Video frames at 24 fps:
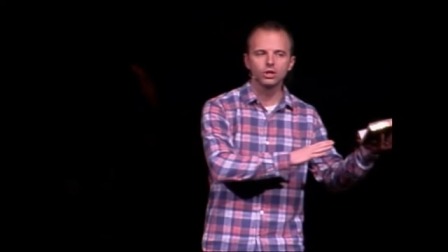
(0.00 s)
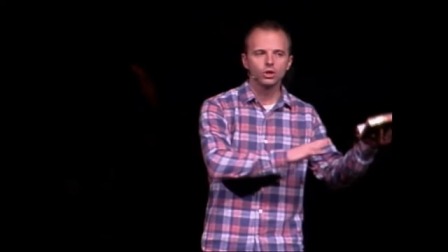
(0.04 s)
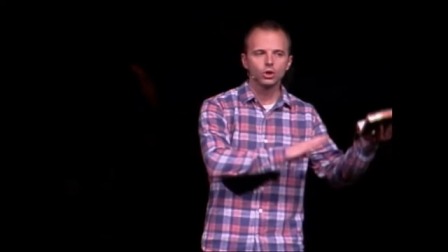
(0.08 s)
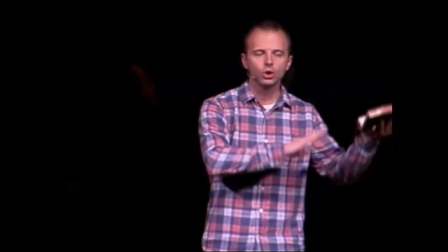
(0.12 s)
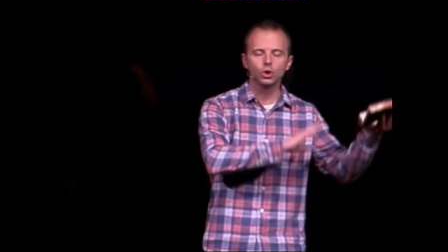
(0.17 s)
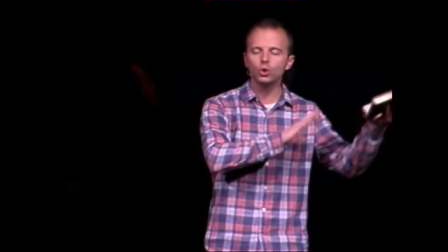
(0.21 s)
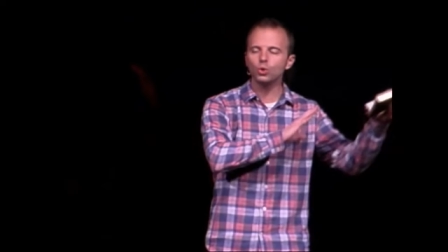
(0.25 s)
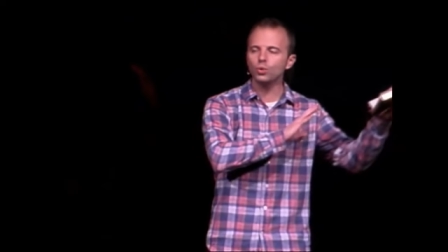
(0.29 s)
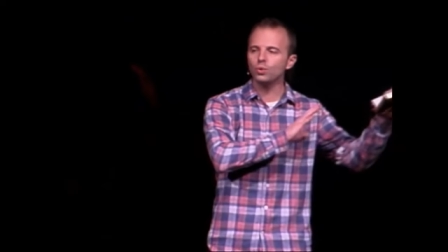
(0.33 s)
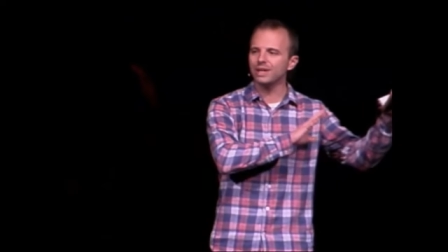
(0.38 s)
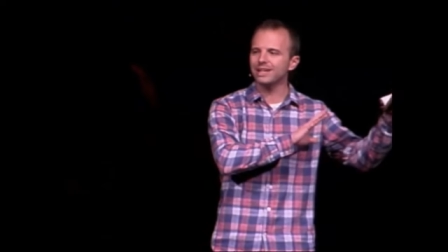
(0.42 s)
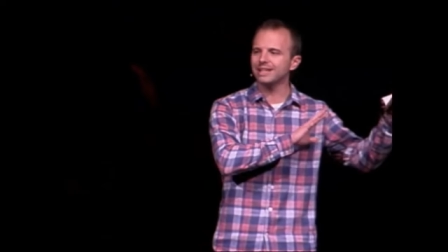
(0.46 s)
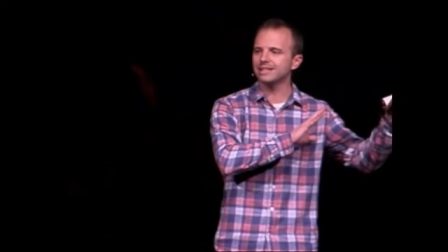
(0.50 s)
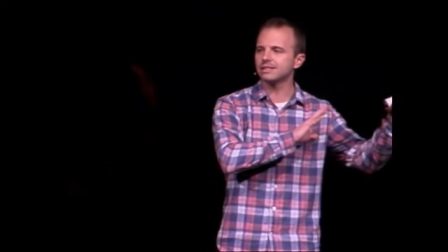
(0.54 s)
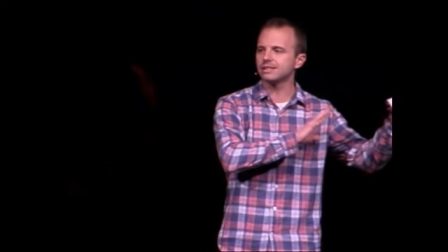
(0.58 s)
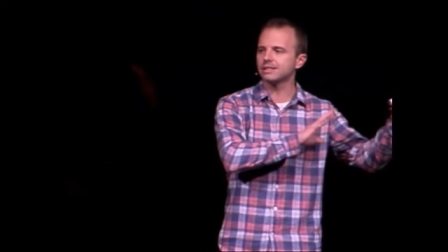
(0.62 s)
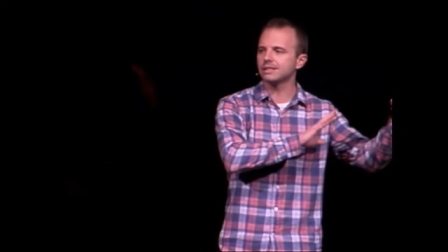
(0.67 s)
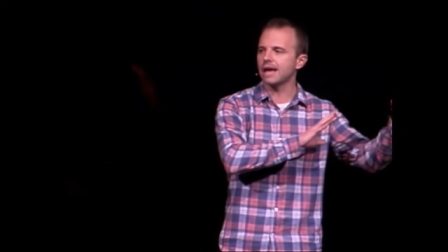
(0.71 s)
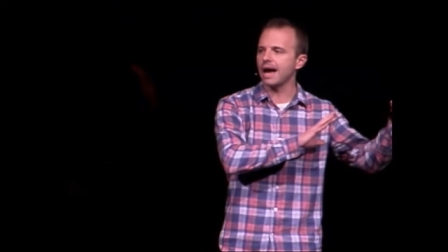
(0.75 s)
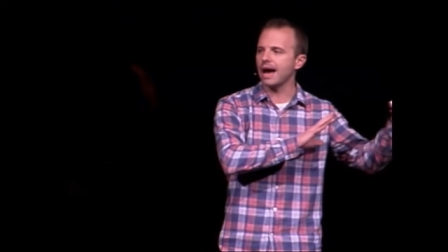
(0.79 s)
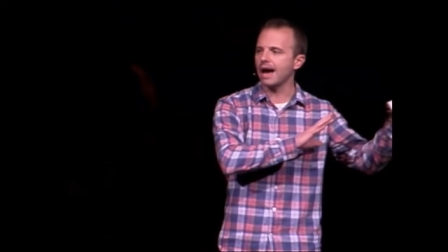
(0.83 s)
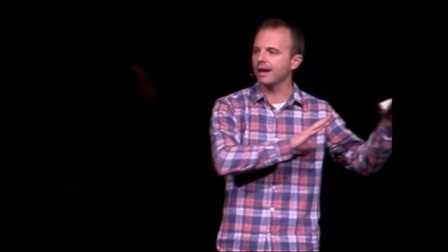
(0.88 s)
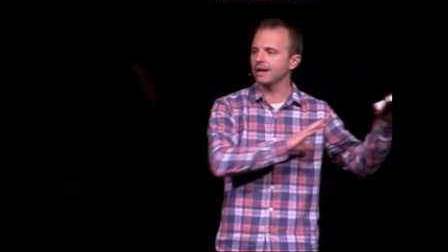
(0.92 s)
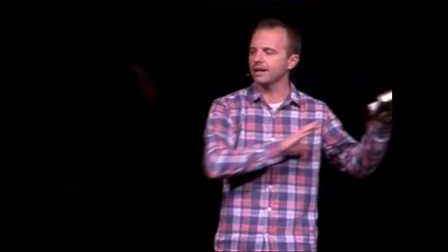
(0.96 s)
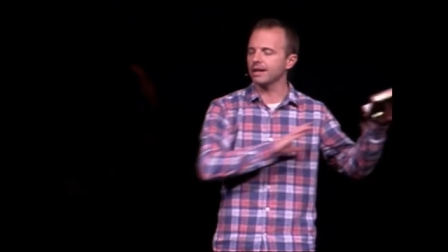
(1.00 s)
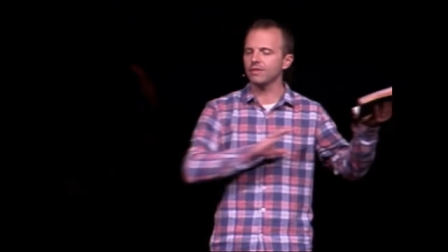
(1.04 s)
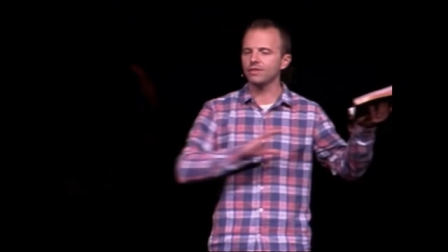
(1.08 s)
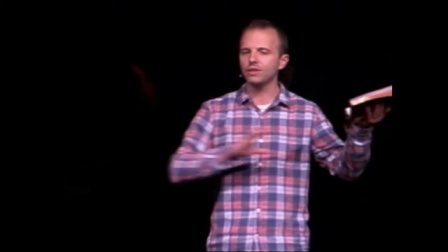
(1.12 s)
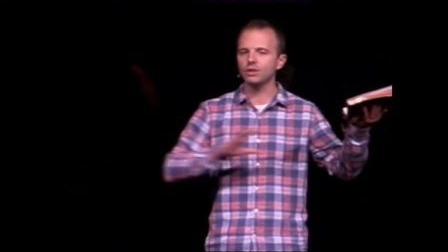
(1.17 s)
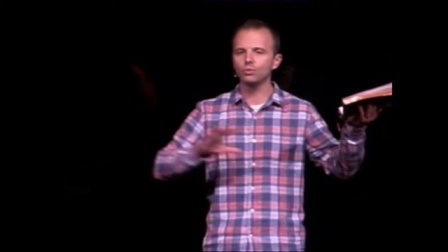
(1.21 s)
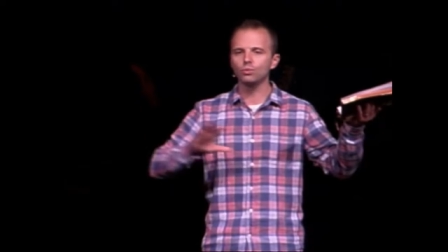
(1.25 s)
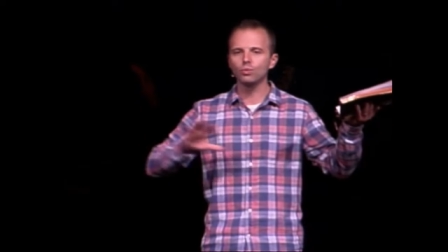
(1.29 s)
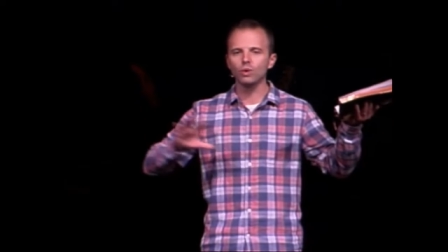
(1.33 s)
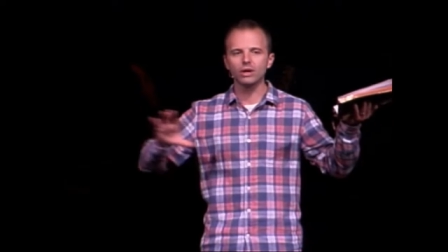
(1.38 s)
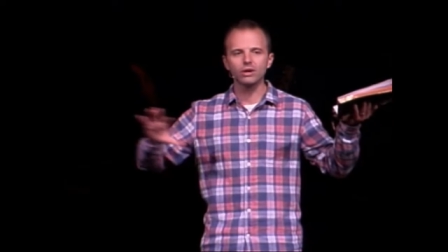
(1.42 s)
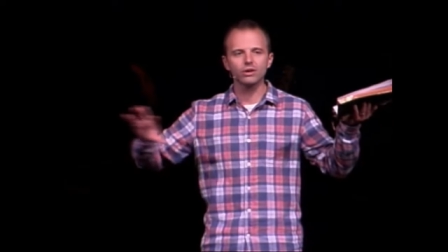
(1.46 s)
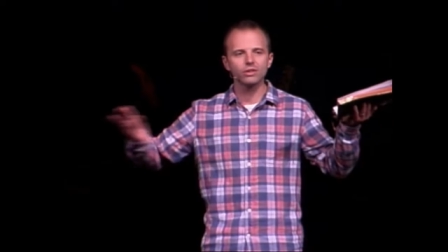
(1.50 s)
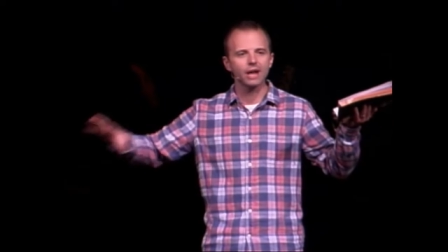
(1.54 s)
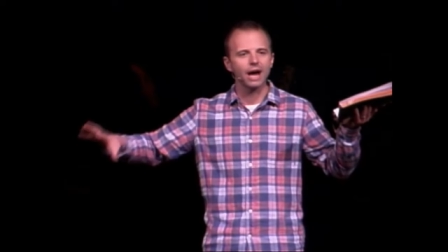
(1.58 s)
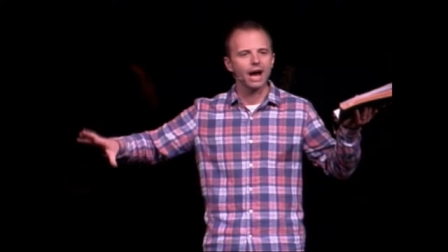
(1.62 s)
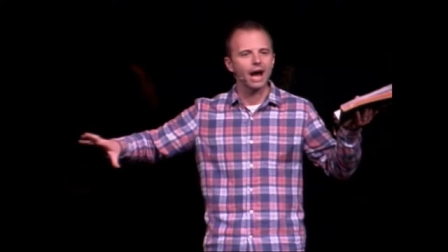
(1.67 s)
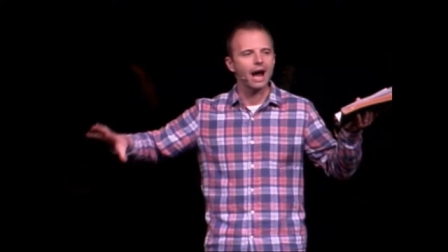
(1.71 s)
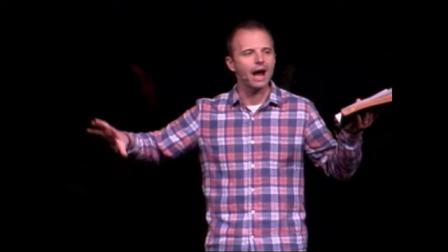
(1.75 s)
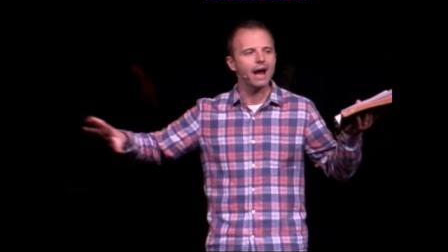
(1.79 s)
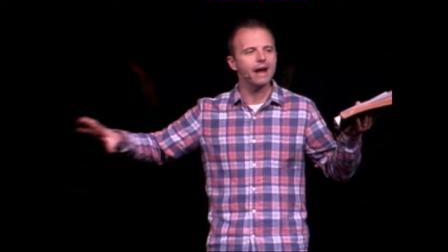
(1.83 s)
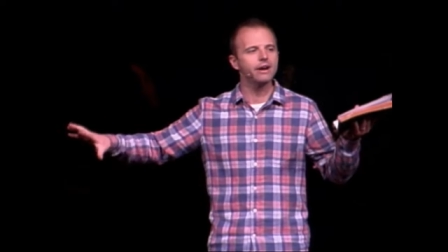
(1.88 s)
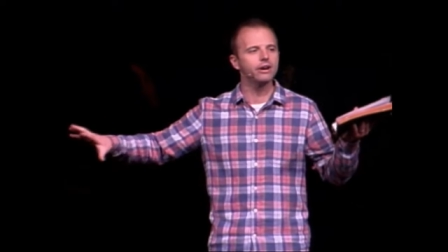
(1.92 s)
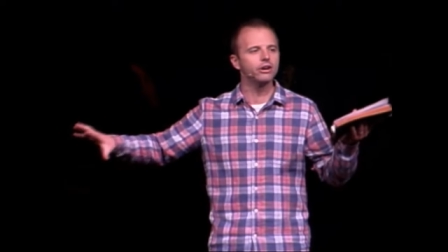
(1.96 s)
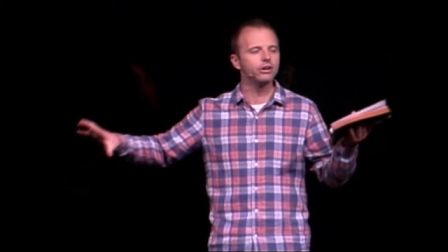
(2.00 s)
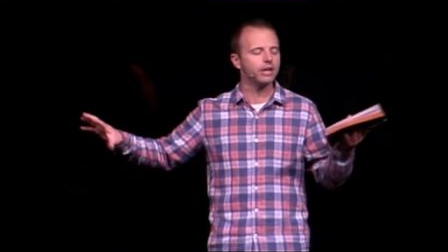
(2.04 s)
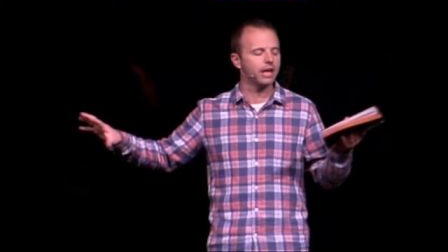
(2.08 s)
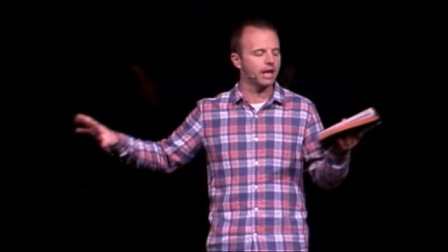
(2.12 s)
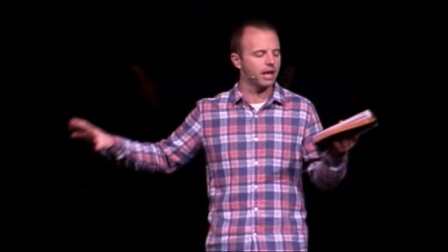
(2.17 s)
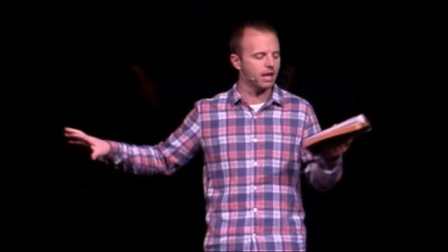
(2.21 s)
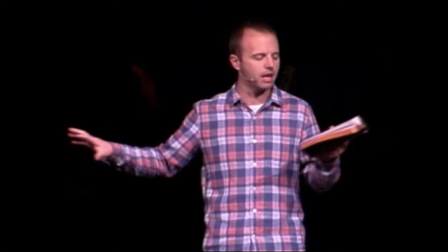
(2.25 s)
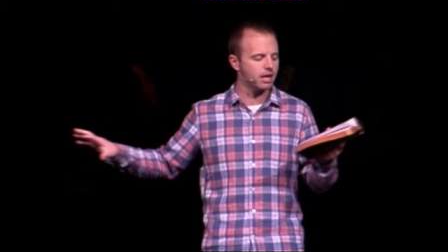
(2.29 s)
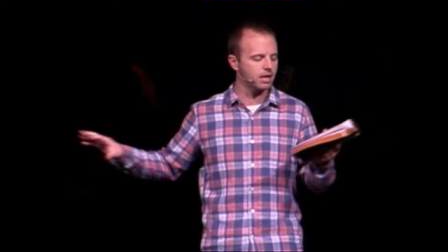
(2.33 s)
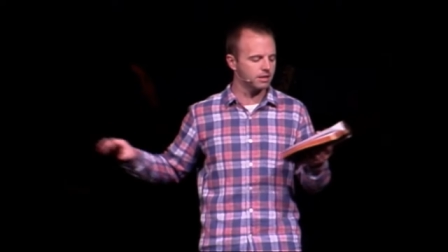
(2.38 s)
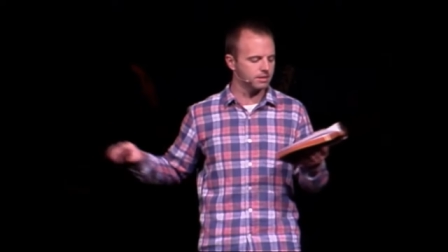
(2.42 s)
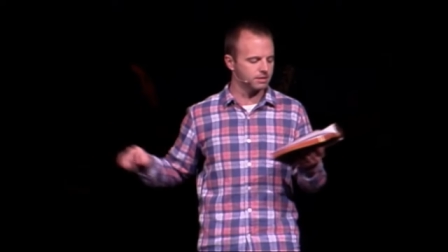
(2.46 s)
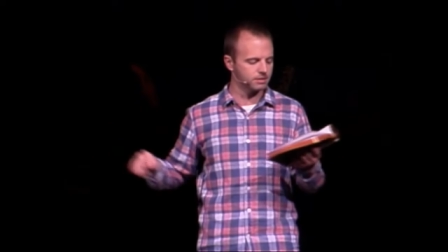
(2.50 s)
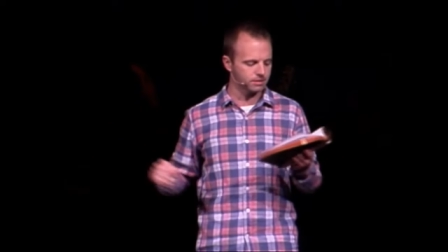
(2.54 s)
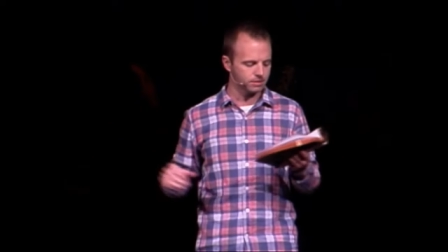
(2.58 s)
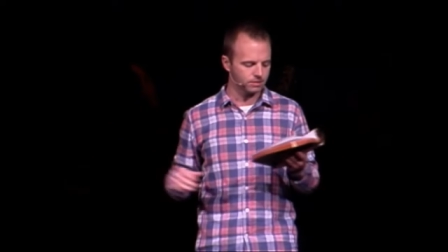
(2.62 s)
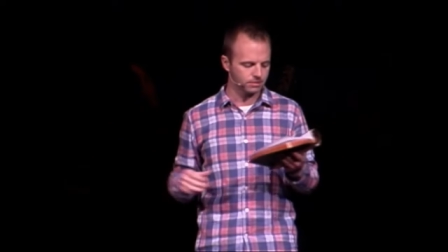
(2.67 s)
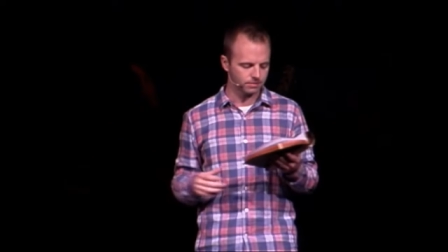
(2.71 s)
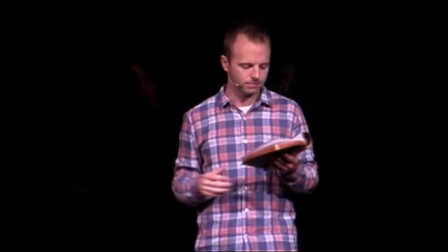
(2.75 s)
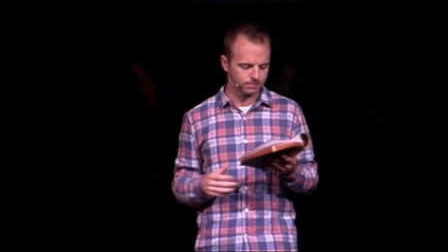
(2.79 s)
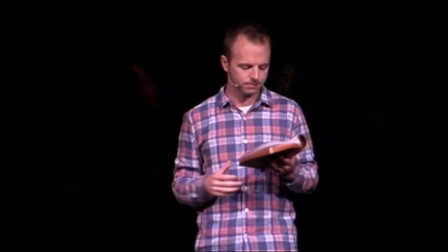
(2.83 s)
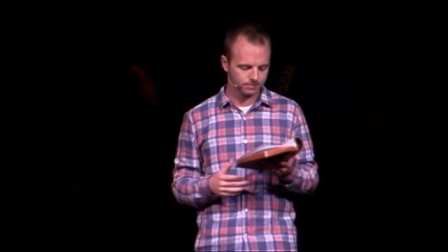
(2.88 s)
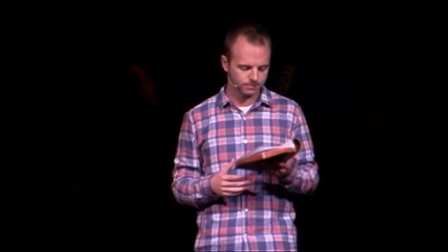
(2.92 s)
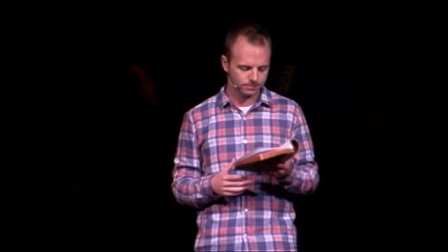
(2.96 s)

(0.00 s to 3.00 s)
Who is that? And then, what are the hired hands?